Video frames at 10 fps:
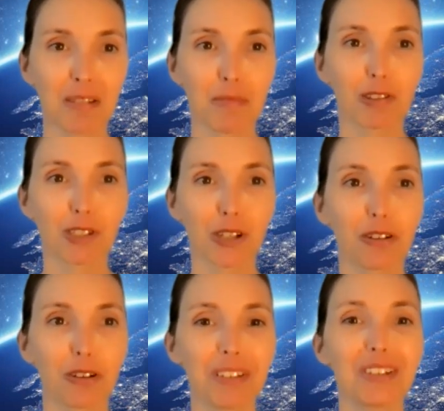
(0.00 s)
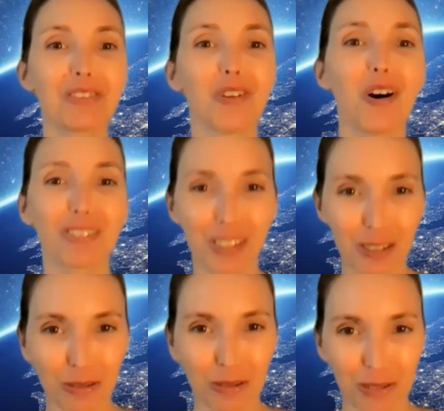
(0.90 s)
most notably in law
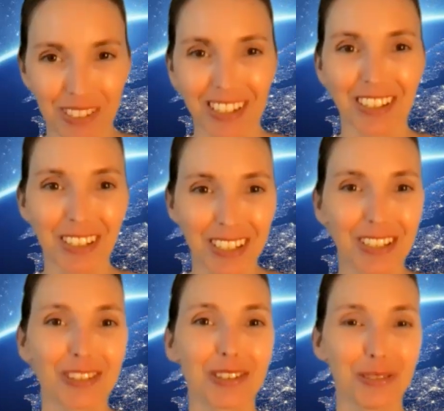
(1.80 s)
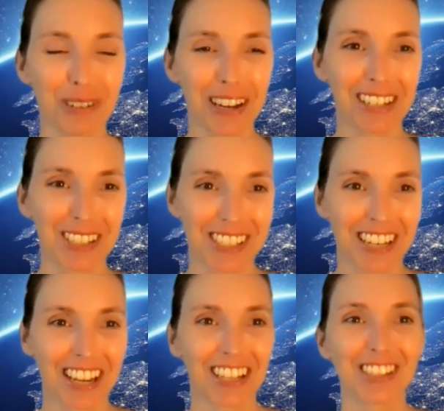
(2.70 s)
schools in the United
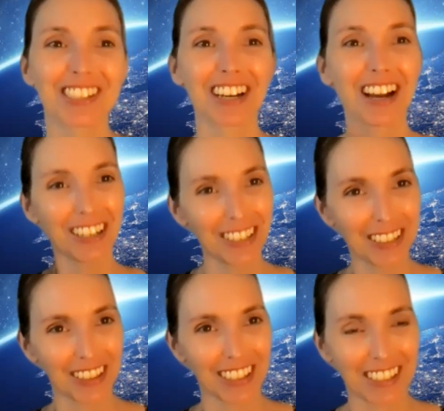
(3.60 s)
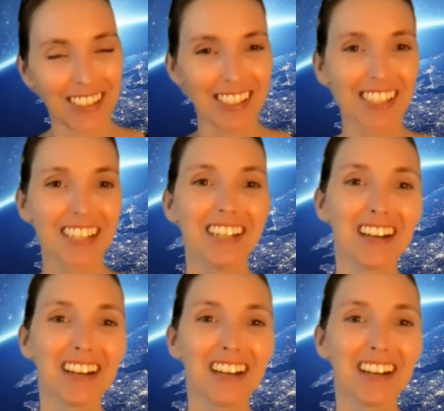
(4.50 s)
States. And I did this.